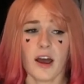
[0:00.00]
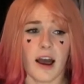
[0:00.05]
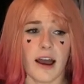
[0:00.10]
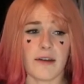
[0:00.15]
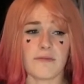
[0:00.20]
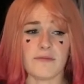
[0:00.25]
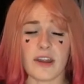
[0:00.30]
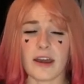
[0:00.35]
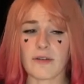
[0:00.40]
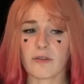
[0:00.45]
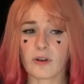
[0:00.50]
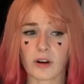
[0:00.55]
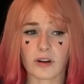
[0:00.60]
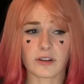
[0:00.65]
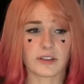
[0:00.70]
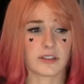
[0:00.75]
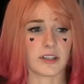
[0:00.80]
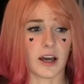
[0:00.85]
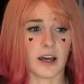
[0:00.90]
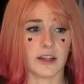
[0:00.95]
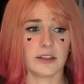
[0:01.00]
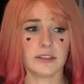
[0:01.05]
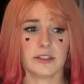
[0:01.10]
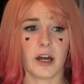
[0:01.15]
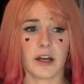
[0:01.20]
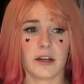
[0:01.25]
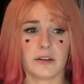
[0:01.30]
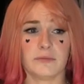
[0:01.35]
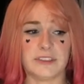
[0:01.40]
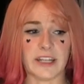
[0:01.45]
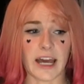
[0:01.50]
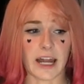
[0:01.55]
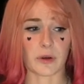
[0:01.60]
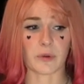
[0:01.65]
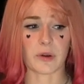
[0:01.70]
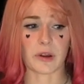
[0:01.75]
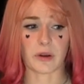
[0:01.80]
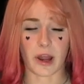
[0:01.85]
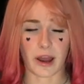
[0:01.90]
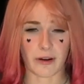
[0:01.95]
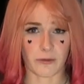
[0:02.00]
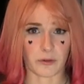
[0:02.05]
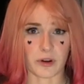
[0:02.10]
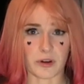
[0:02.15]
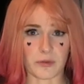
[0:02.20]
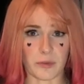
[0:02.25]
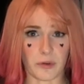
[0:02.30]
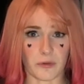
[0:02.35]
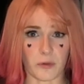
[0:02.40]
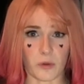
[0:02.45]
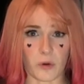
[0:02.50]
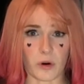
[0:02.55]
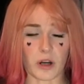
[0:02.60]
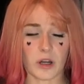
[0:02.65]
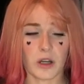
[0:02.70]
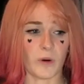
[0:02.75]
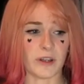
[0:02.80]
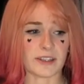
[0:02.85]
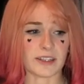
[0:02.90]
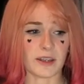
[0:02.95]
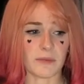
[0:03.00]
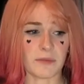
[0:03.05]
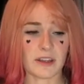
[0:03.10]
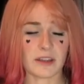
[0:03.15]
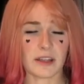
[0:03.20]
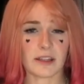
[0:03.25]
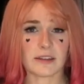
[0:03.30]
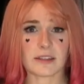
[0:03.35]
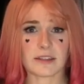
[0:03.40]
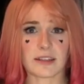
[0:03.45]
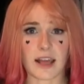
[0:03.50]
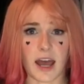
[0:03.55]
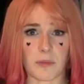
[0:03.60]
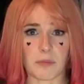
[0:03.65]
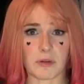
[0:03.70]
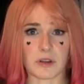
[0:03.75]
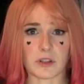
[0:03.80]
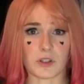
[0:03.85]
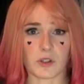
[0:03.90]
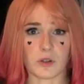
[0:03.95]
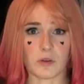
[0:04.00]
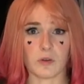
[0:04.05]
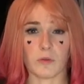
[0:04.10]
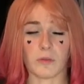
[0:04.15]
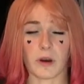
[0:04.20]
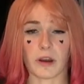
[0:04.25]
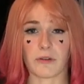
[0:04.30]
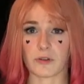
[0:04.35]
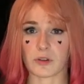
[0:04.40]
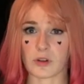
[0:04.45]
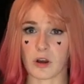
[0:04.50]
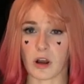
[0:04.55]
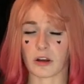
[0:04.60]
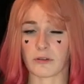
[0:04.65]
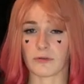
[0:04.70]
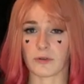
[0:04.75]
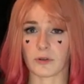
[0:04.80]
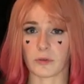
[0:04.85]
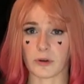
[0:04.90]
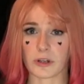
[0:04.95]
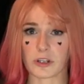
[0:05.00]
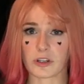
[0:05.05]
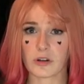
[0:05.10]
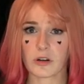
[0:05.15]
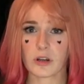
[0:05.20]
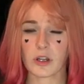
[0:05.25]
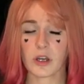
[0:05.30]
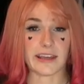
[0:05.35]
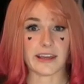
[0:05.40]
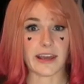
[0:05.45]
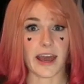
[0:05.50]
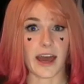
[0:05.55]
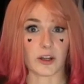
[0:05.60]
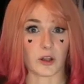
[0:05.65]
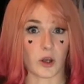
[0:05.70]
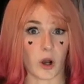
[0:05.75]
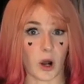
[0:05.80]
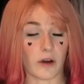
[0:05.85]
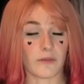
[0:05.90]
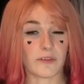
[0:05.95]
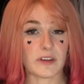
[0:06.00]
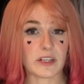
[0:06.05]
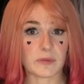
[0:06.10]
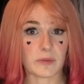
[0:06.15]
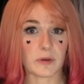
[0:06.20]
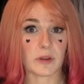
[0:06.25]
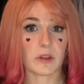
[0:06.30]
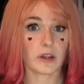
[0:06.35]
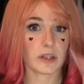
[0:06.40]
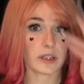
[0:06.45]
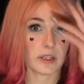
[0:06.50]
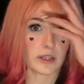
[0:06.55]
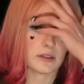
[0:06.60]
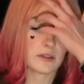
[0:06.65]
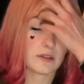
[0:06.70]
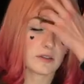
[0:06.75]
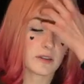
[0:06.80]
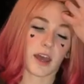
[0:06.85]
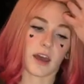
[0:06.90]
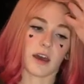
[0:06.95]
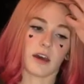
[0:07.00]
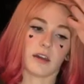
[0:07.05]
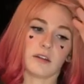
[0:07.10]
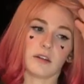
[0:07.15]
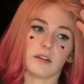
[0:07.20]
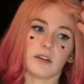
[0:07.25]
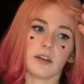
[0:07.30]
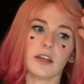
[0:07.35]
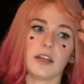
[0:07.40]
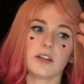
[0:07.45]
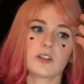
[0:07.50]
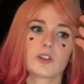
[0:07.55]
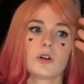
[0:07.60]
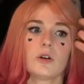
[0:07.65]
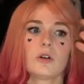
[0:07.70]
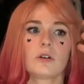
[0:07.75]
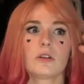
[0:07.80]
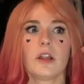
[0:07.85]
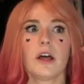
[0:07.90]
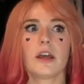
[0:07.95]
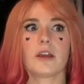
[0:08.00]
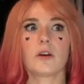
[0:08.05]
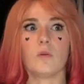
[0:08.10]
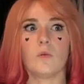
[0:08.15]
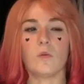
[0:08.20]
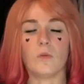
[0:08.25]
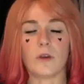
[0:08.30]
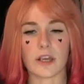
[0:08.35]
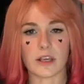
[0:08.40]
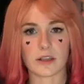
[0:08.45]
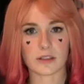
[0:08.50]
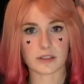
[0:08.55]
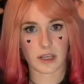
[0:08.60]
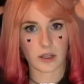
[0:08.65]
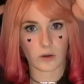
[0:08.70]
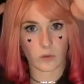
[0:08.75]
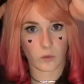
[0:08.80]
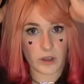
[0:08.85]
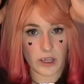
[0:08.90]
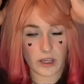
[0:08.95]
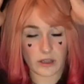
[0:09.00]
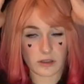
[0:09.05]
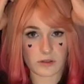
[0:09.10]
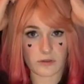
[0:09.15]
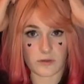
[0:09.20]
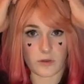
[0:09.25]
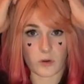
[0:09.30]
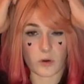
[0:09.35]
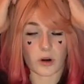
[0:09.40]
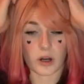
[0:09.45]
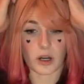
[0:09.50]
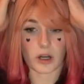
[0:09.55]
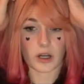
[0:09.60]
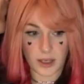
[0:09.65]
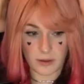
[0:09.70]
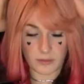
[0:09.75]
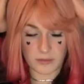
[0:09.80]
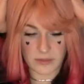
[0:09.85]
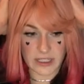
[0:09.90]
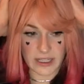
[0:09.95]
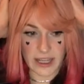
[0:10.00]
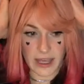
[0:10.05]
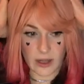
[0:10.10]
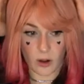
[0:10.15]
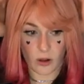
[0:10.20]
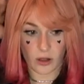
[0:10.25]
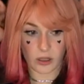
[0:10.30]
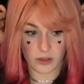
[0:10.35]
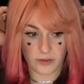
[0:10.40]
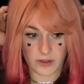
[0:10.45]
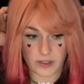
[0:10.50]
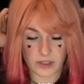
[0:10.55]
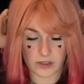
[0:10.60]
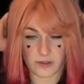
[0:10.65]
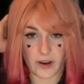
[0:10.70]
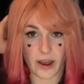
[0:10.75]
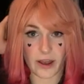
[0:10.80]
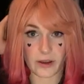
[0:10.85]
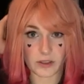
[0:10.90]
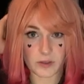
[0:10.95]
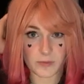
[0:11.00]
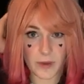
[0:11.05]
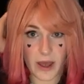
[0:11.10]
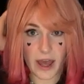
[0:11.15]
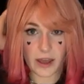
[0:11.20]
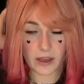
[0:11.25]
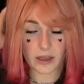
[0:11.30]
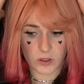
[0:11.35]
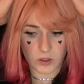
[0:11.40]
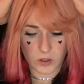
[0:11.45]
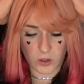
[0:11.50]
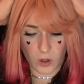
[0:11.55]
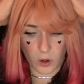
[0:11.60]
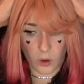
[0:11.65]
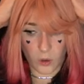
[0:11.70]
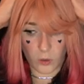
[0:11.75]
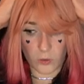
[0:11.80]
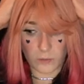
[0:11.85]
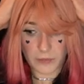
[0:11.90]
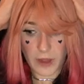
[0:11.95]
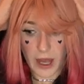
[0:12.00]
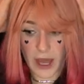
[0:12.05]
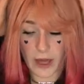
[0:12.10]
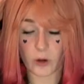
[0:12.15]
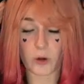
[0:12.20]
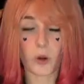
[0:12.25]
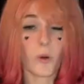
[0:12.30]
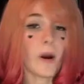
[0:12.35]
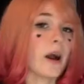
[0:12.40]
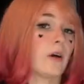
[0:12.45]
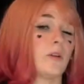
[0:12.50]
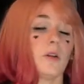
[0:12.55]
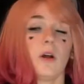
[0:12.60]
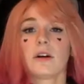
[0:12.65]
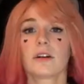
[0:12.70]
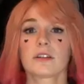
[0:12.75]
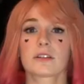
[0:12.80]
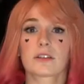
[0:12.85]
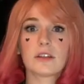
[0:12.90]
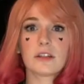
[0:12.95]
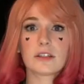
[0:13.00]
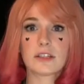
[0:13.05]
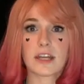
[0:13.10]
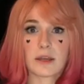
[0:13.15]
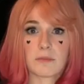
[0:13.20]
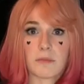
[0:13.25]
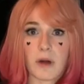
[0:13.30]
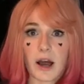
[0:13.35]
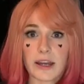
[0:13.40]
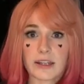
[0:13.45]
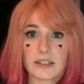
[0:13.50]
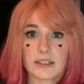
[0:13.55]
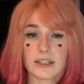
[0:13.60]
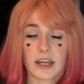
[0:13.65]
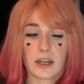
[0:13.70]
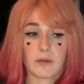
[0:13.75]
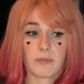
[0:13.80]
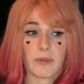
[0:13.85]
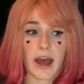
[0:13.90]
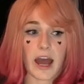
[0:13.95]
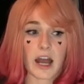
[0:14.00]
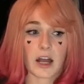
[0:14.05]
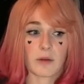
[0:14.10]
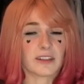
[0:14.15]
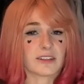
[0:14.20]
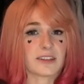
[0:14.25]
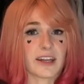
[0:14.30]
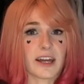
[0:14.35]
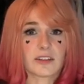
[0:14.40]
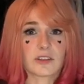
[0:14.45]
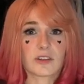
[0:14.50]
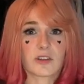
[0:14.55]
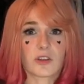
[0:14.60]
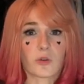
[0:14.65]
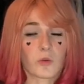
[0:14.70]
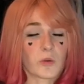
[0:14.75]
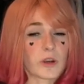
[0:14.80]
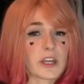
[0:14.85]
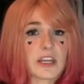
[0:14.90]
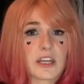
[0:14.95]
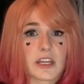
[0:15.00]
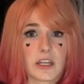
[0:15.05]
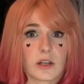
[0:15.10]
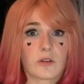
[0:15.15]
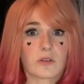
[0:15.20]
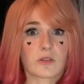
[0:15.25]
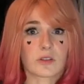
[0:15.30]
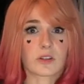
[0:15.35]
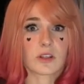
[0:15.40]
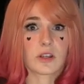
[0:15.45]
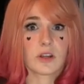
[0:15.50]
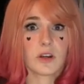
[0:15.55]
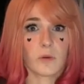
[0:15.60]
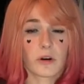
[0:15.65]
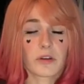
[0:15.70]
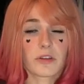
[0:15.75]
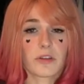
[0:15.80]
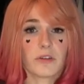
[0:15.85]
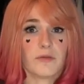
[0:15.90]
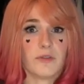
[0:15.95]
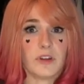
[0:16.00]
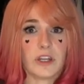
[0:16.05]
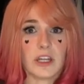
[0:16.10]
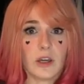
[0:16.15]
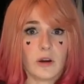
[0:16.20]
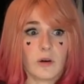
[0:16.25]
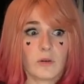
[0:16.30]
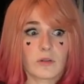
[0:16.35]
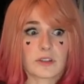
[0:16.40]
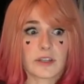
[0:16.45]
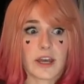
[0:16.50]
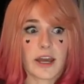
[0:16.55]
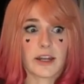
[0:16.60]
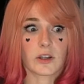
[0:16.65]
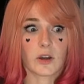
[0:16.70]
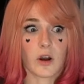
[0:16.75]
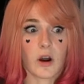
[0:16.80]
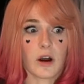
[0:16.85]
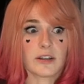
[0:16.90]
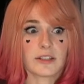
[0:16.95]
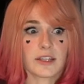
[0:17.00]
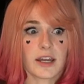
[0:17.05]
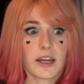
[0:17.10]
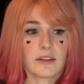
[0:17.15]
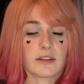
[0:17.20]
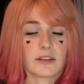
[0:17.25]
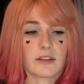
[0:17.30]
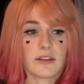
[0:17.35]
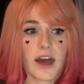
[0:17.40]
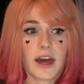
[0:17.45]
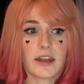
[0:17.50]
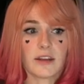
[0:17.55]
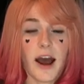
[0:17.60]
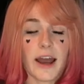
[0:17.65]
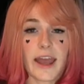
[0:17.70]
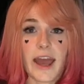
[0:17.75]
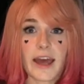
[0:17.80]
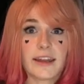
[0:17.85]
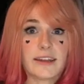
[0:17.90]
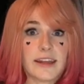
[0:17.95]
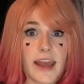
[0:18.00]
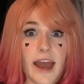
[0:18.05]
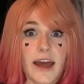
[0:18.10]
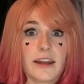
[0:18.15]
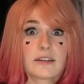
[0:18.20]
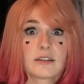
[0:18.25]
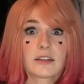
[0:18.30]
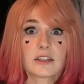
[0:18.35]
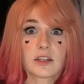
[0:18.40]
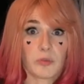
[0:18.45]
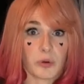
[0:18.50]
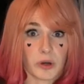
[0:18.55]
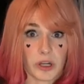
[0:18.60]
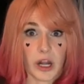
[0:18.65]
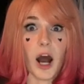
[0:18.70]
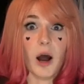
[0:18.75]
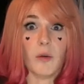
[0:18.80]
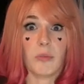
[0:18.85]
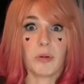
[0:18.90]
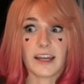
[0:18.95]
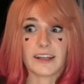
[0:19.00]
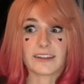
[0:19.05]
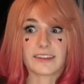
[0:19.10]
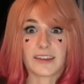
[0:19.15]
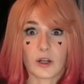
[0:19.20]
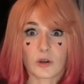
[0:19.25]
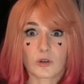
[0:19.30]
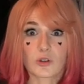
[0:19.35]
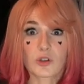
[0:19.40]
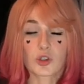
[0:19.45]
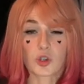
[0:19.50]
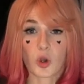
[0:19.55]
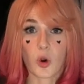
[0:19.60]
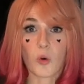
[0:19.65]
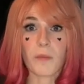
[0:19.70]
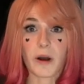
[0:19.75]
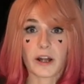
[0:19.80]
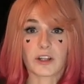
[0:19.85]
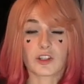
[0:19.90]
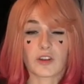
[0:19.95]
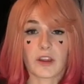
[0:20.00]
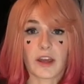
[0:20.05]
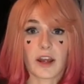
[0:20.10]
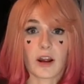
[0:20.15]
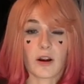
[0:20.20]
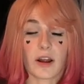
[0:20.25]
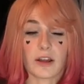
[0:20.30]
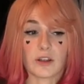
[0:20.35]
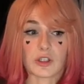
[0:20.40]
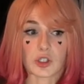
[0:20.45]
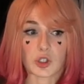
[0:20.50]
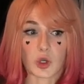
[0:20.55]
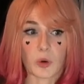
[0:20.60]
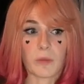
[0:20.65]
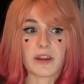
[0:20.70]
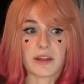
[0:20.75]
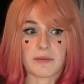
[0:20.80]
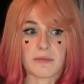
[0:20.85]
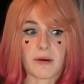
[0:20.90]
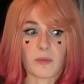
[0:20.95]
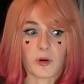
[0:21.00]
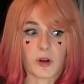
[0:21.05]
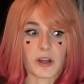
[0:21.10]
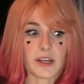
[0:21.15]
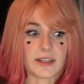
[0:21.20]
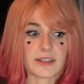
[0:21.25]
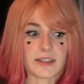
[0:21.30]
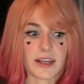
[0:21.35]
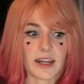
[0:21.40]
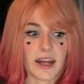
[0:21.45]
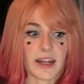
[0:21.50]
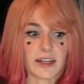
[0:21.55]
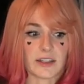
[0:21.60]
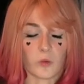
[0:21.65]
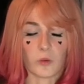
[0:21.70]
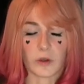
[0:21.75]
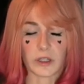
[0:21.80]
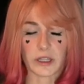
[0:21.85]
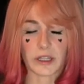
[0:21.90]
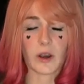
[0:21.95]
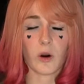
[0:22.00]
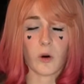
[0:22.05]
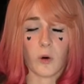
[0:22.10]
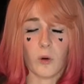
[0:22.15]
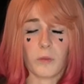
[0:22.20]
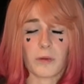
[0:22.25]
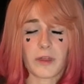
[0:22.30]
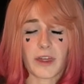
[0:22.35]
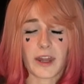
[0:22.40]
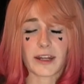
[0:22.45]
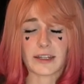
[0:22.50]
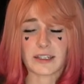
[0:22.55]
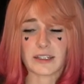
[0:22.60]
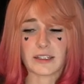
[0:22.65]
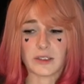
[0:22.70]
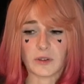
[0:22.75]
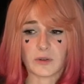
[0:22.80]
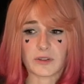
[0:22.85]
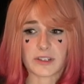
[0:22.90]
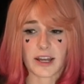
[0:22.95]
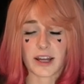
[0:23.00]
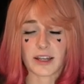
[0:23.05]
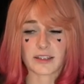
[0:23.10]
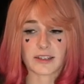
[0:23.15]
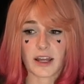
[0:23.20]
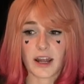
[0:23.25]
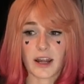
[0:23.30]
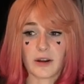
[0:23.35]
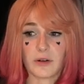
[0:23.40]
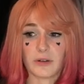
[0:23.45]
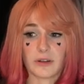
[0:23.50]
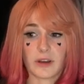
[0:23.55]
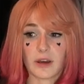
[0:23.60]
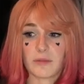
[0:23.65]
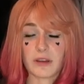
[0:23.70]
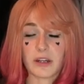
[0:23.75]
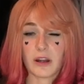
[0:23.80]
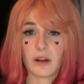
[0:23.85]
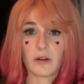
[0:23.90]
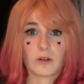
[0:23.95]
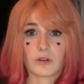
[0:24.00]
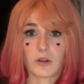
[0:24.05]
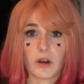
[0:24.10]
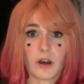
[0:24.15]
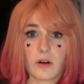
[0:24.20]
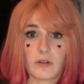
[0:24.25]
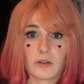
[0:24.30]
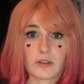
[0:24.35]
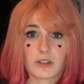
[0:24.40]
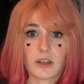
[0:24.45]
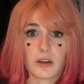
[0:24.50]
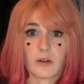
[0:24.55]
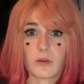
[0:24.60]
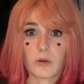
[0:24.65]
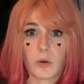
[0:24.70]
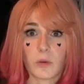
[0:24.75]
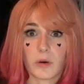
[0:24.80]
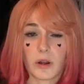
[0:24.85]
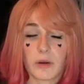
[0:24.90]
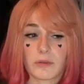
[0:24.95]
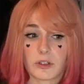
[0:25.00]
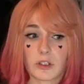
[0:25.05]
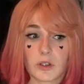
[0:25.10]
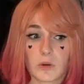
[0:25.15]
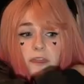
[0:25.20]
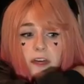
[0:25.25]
I've never done a data recovery before. When something like this happened to my photographer, Richard, he had coffee spill on his, and it took like weeks and weeks for him to get all of his files back. So I don't know how long it's gonna take mine to get it back, because that's 3 years worth of videos and content and that I had yet to put up. Like, there's so much there and so many memories, and I really hope that I didn't lose that, because I don't know what I would do.